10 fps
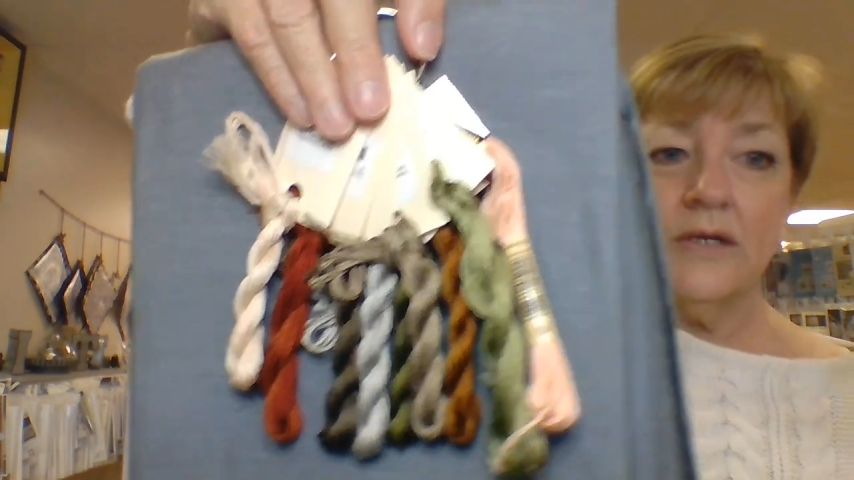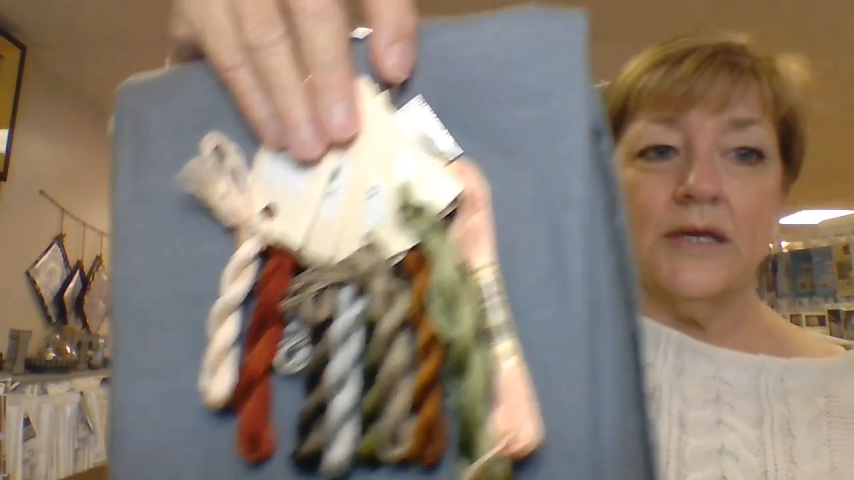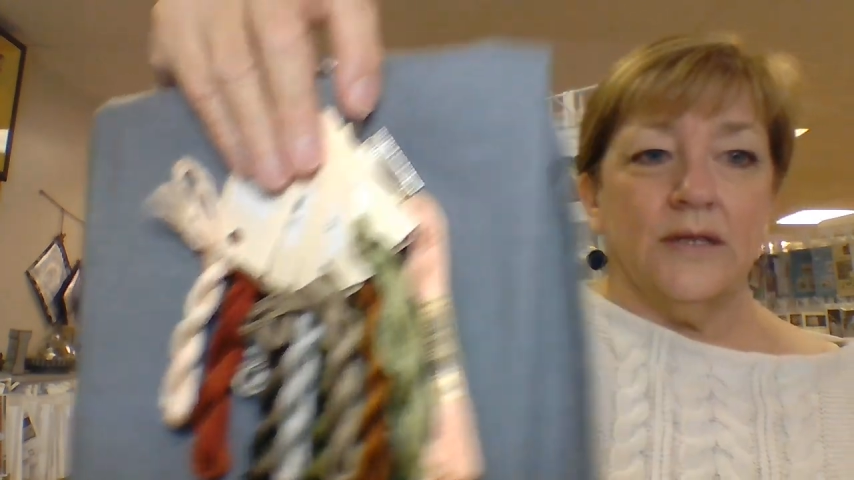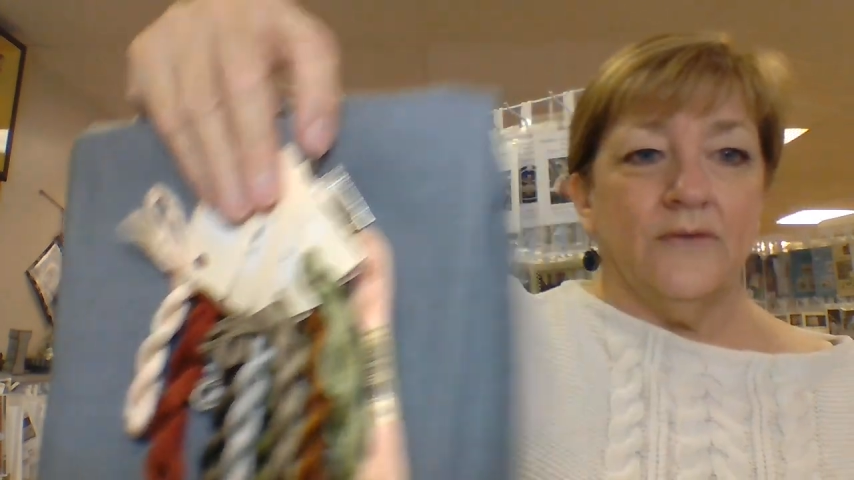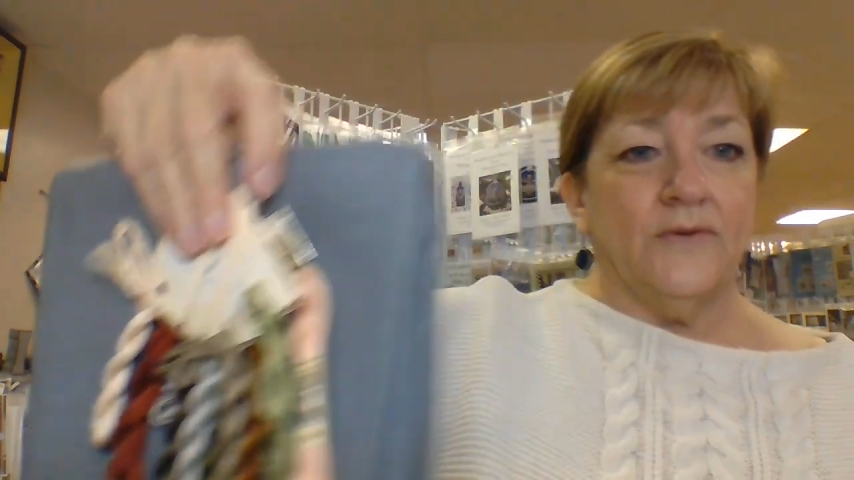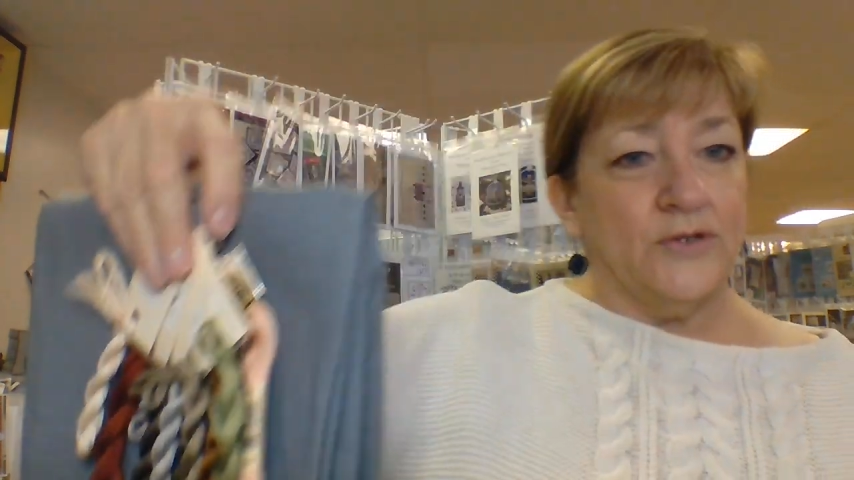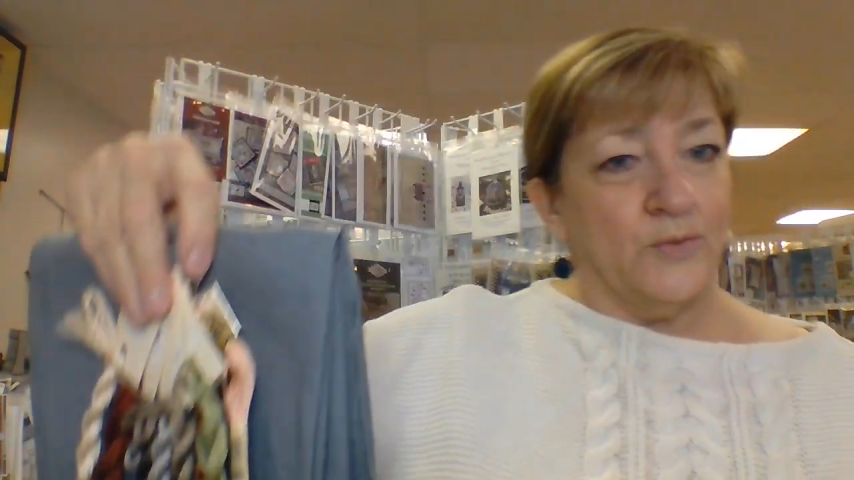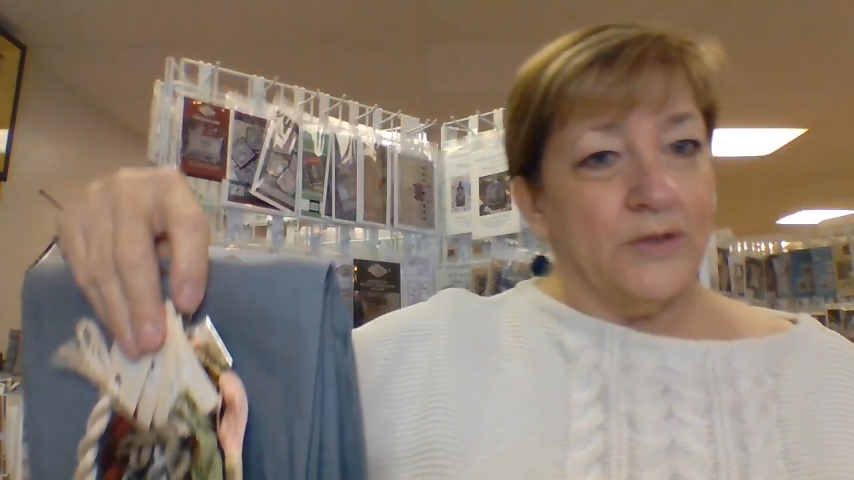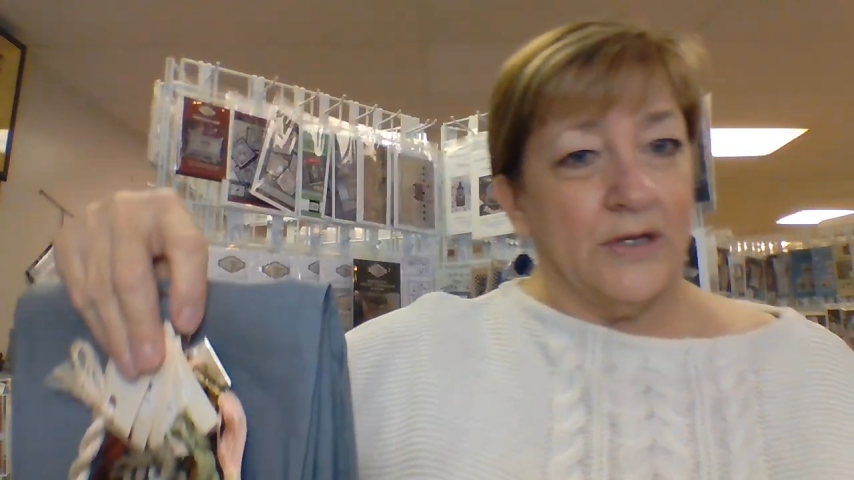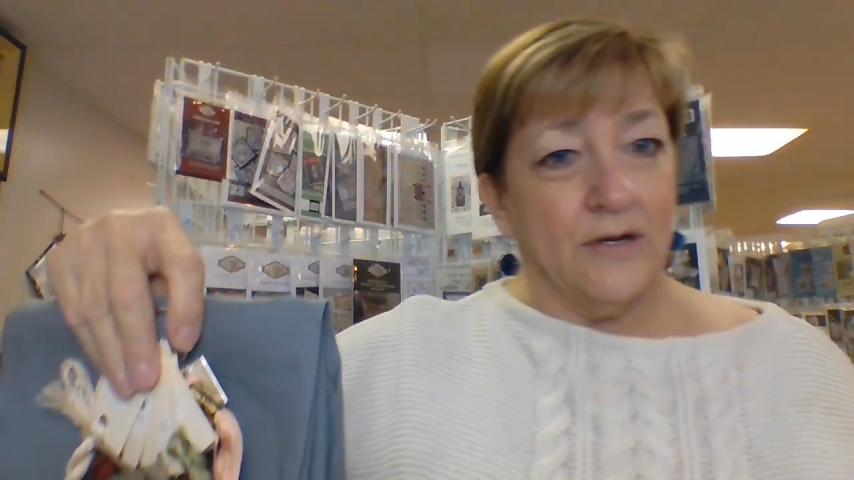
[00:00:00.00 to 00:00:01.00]
you getting the
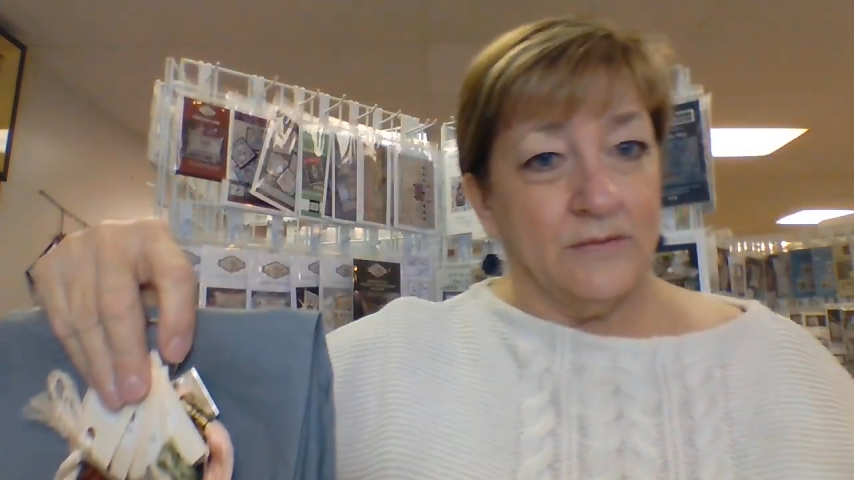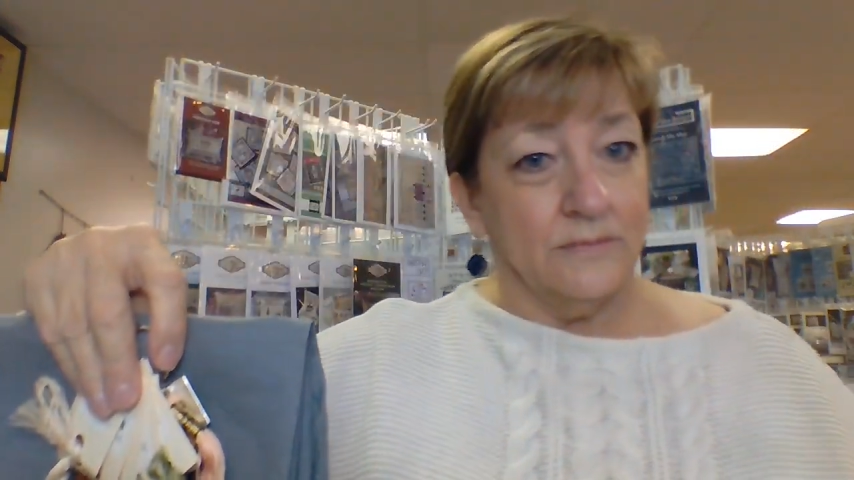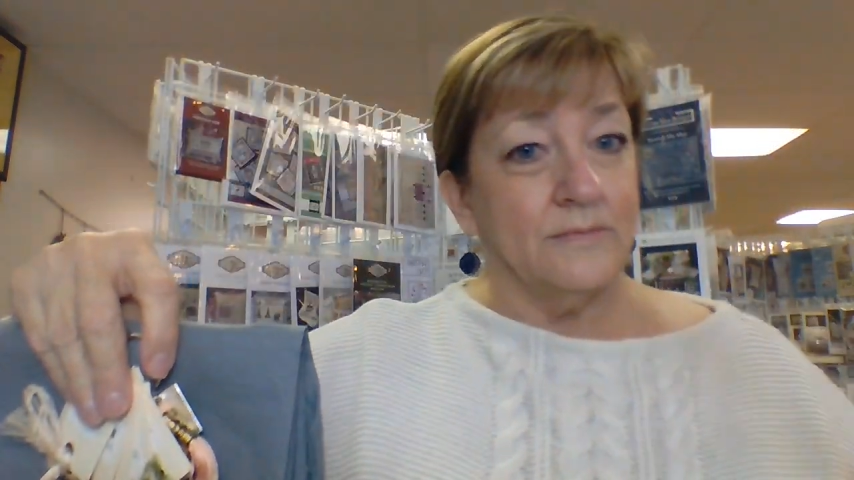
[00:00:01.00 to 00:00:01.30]
visual there?